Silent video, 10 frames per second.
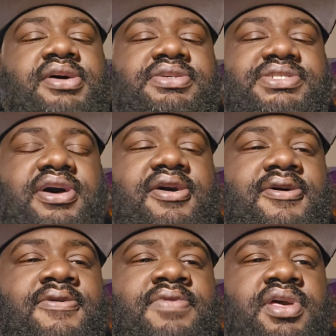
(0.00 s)

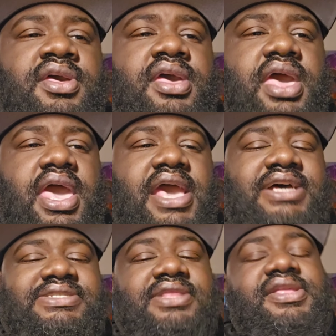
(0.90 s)
So,
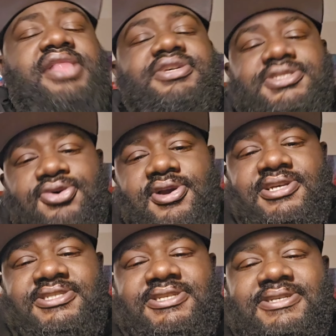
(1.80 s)
and another
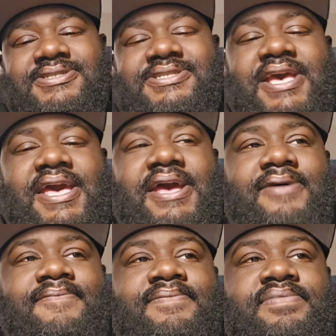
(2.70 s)
source
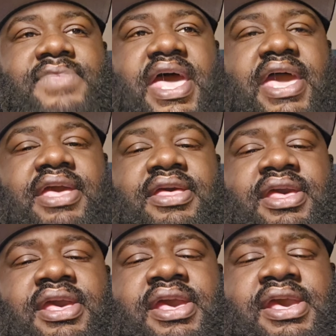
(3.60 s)
saying that
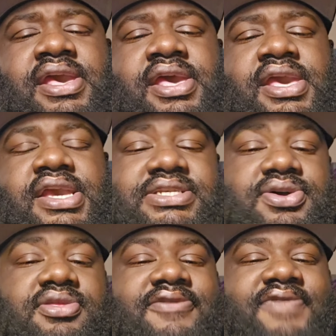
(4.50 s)
he's
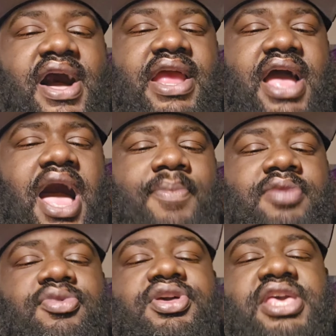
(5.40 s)
going to fight Jaime
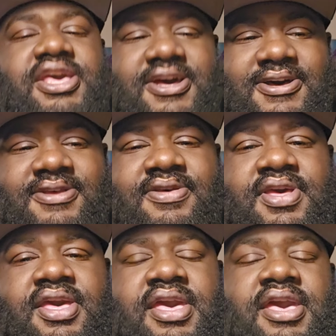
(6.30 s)
Munguia
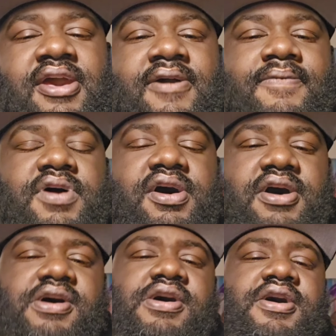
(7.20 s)

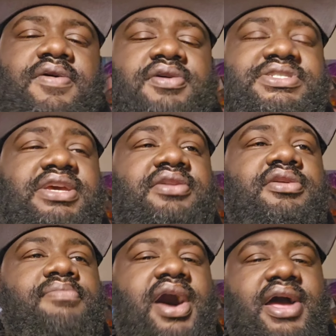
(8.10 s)
uh, on Cinco de
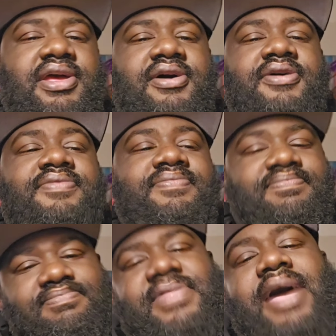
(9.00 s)
Mayo.
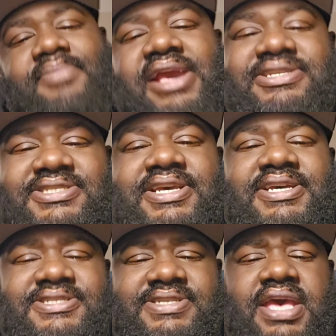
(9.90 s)
That makes
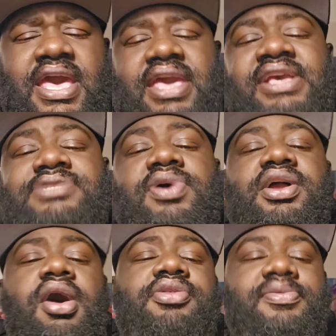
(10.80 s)
sense. And he's with
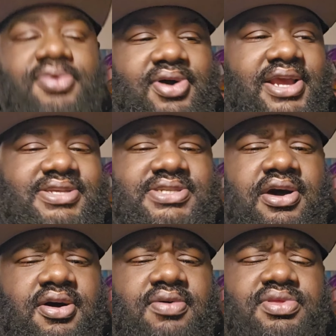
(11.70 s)
Golden Boy.
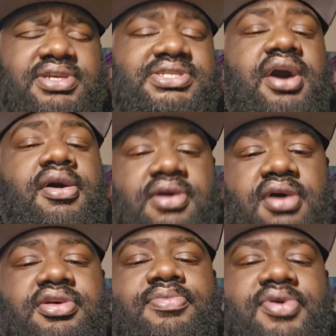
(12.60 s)
So the zone
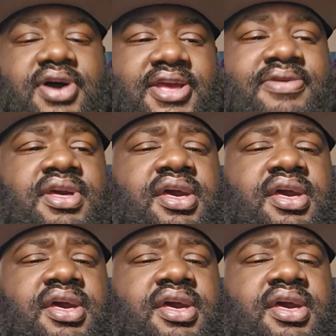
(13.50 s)
Golden Boy.